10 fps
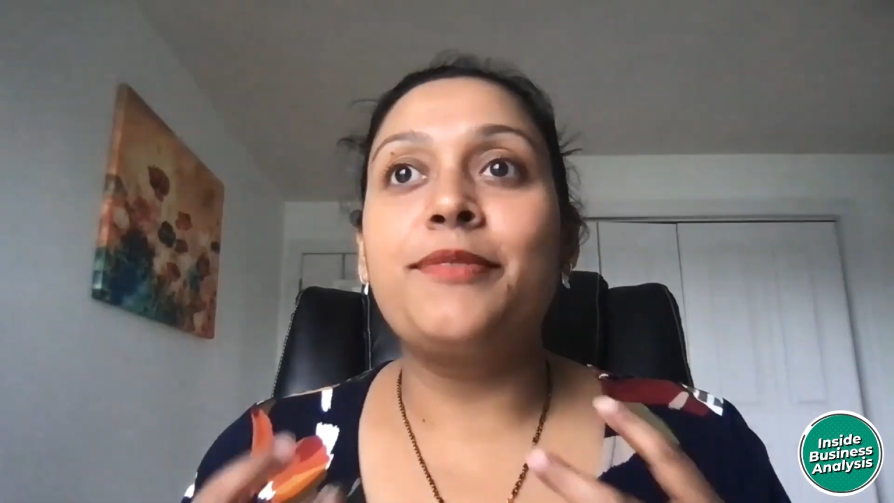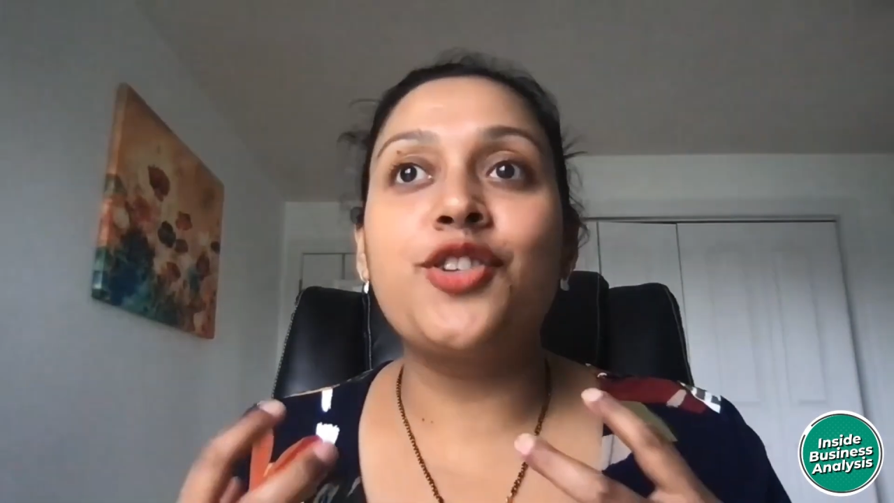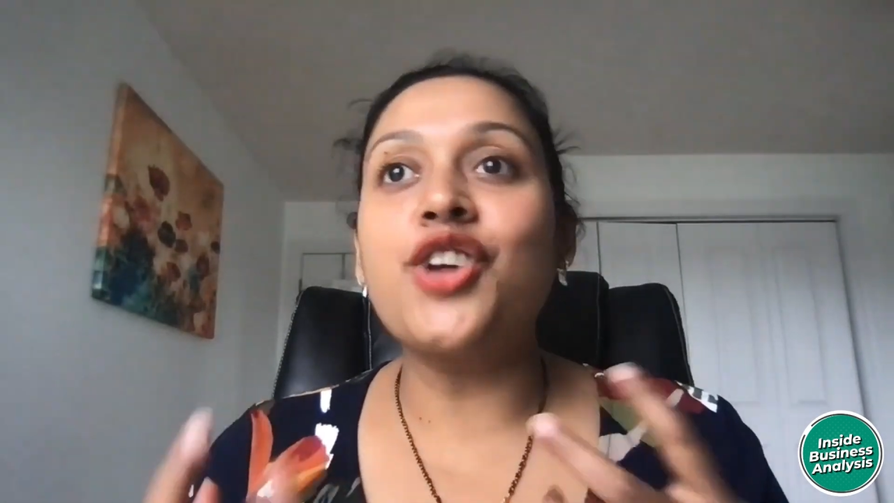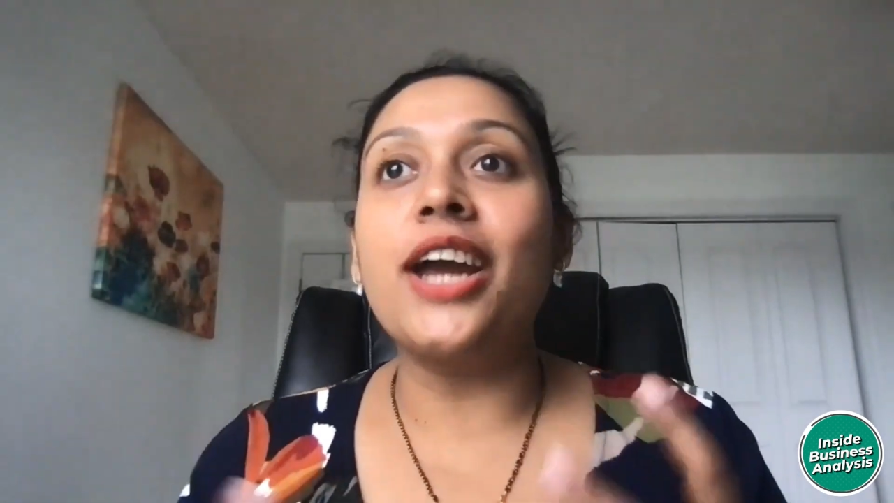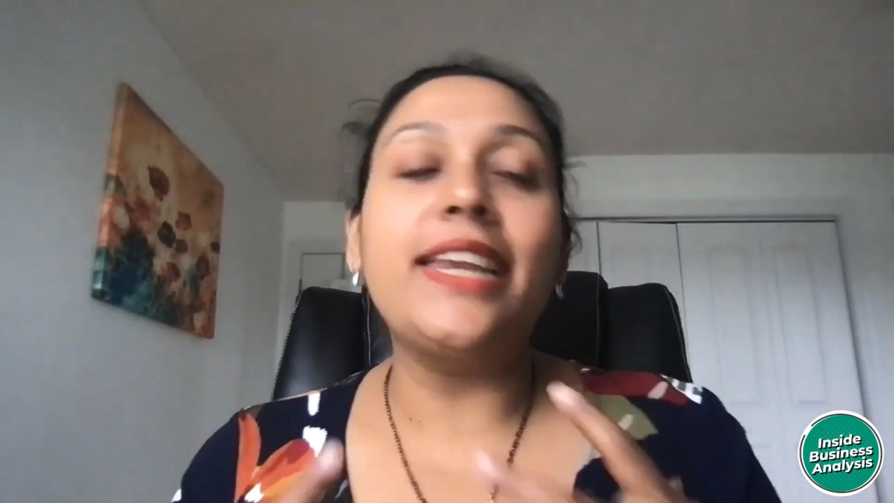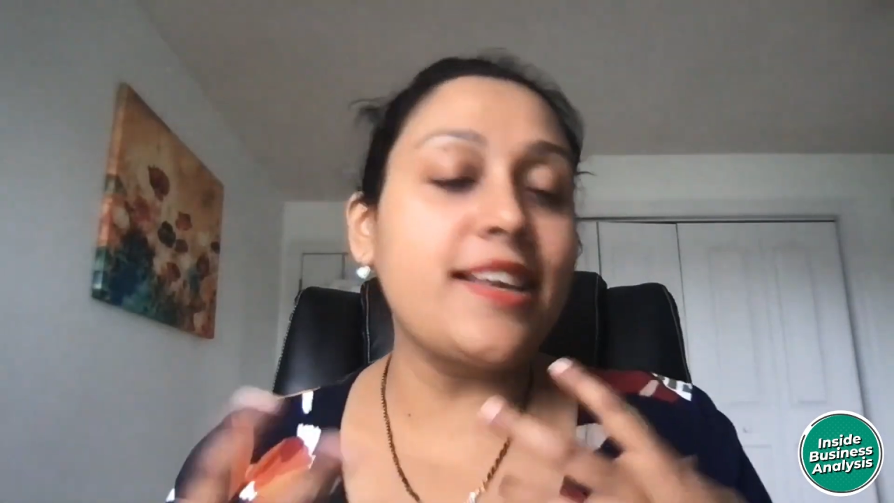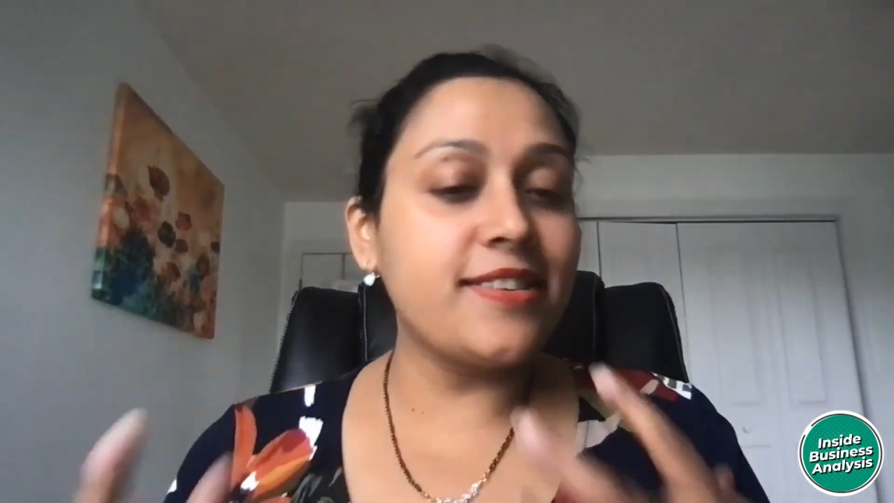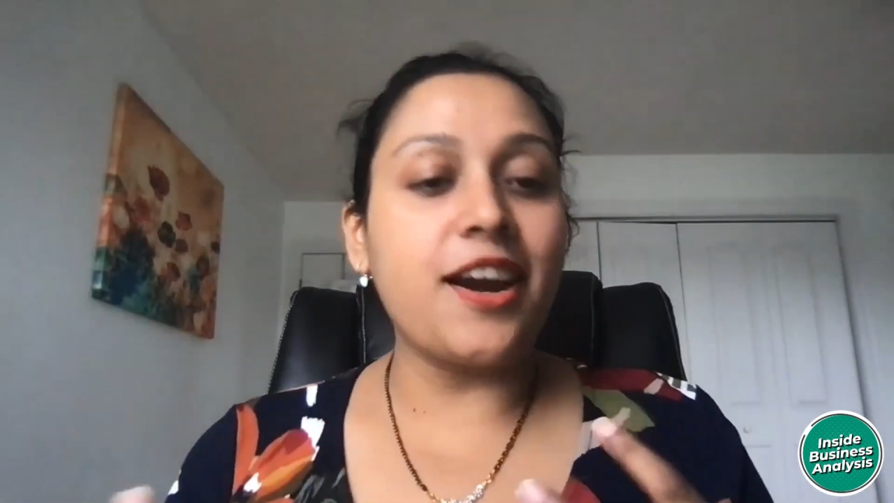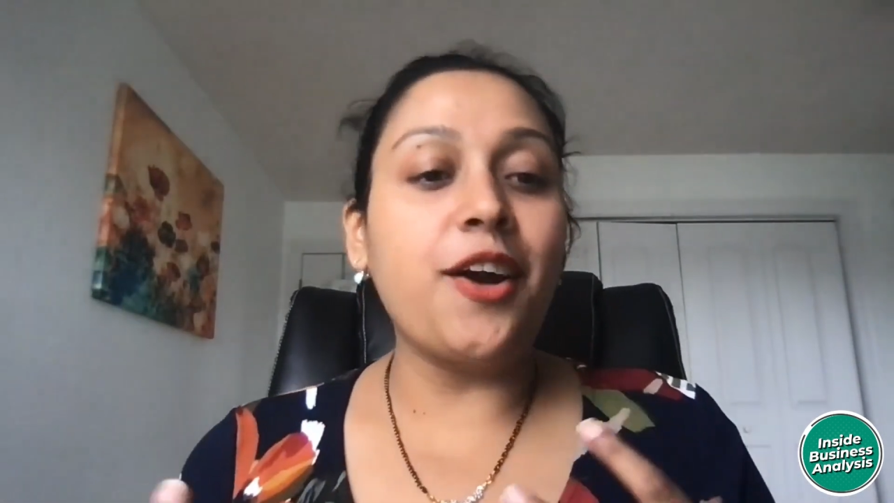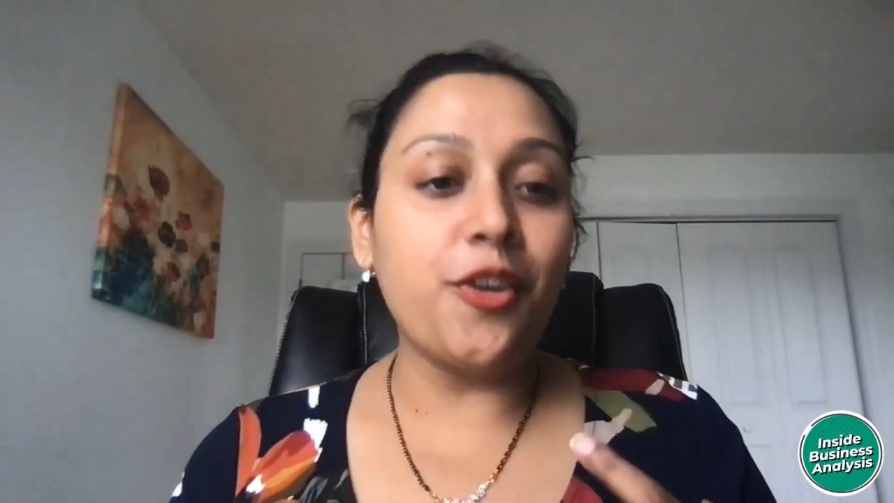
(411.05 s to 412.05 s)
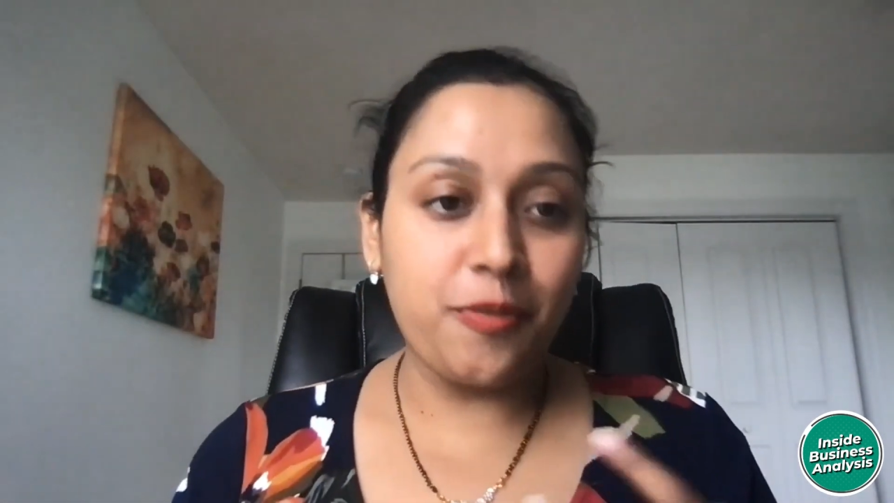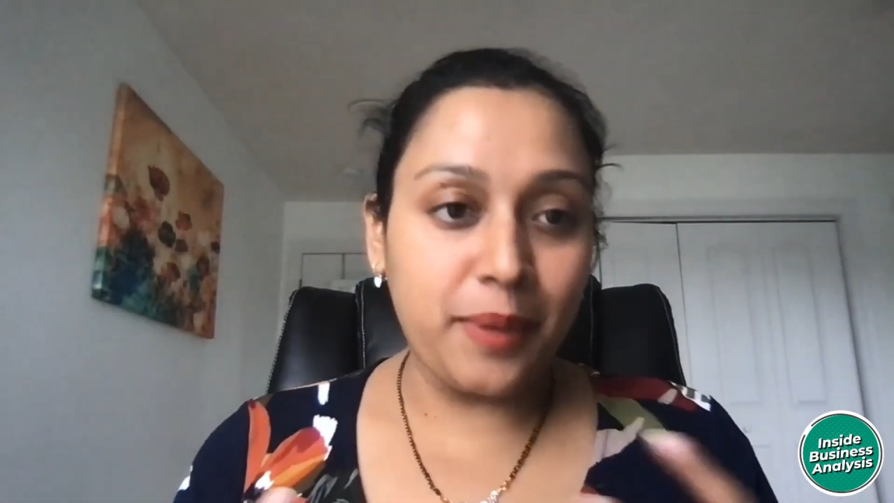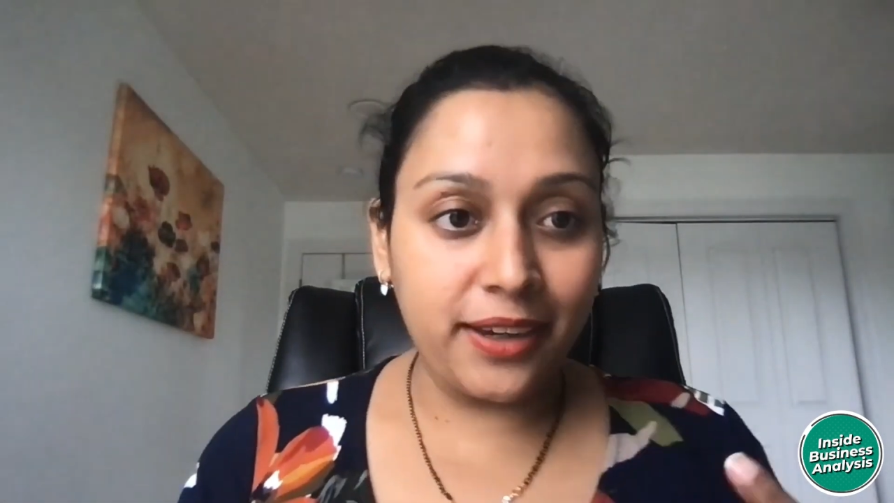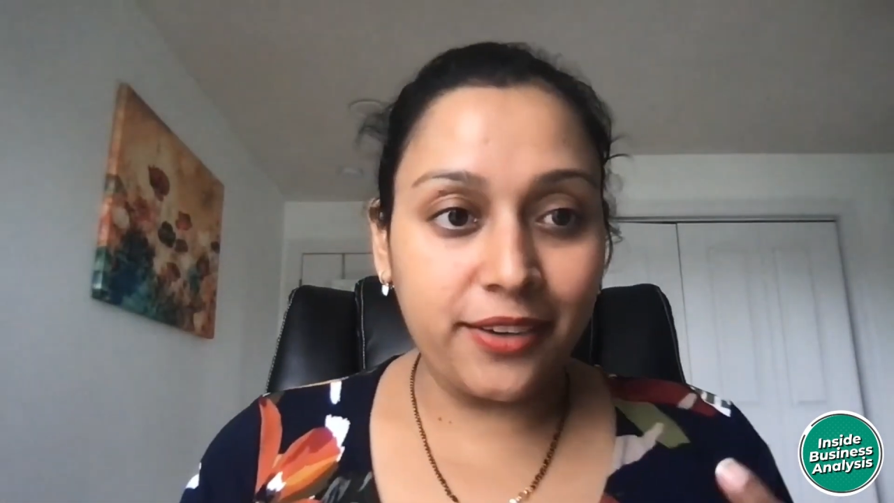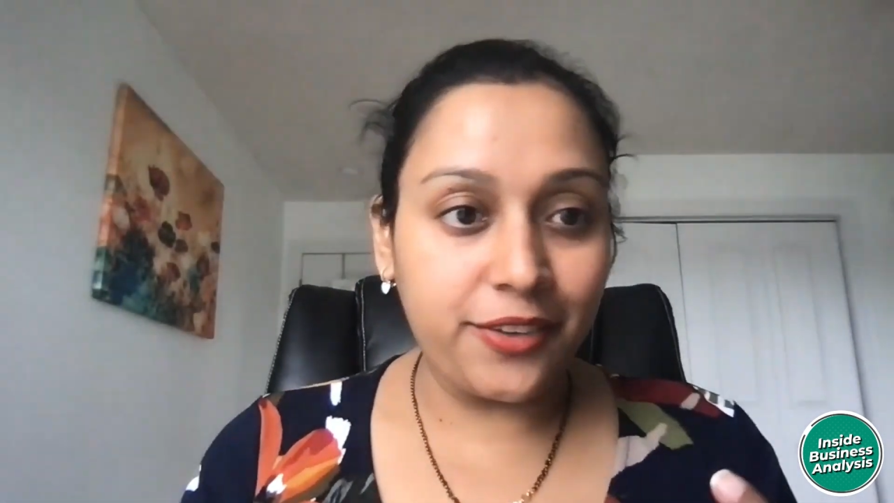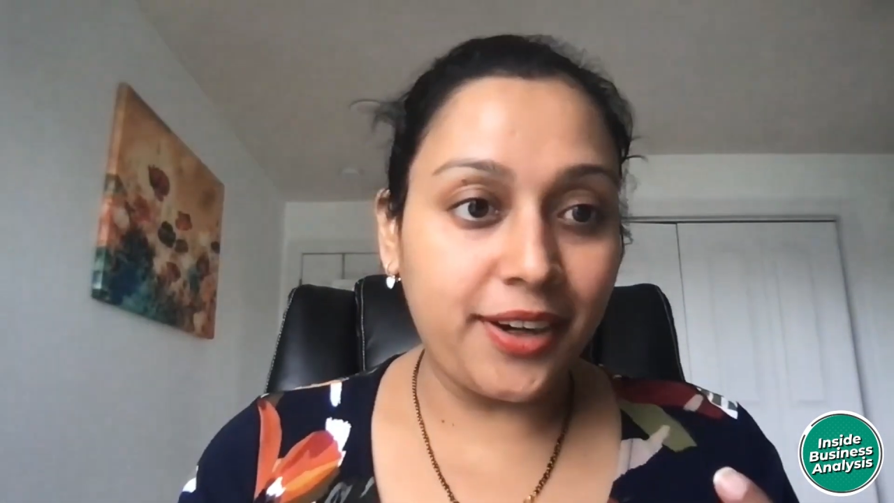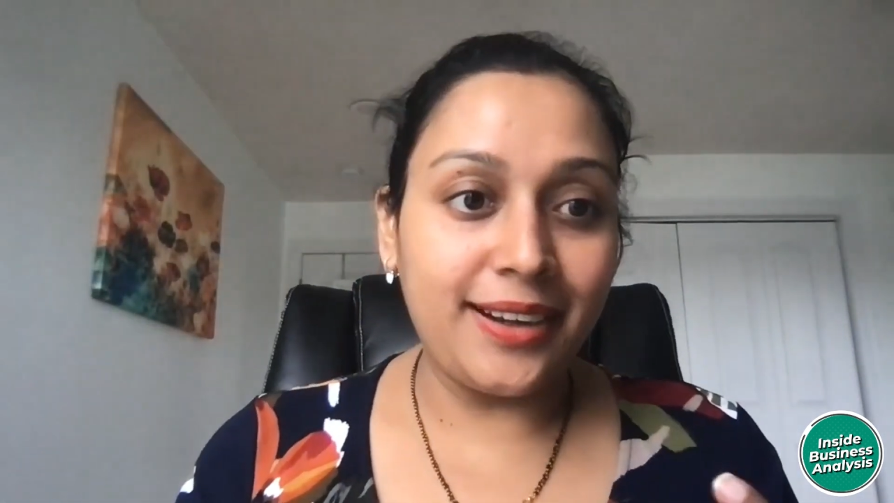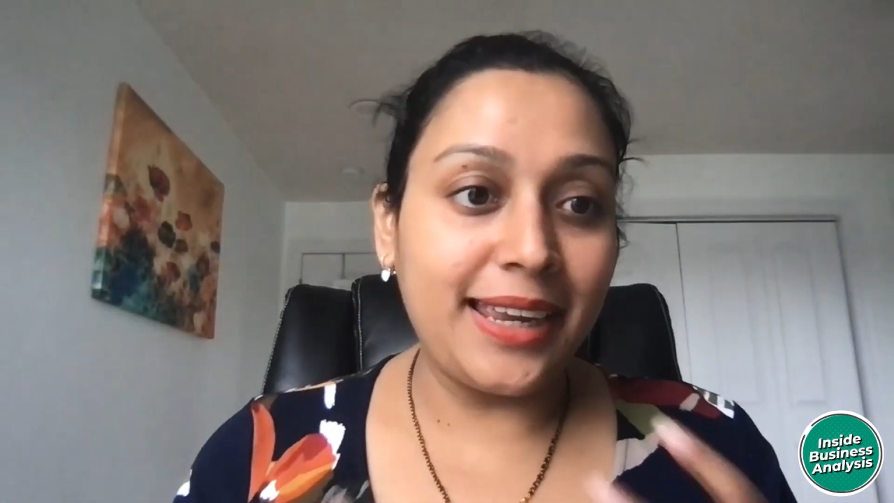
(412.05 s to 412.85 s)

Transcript: shining star of my career.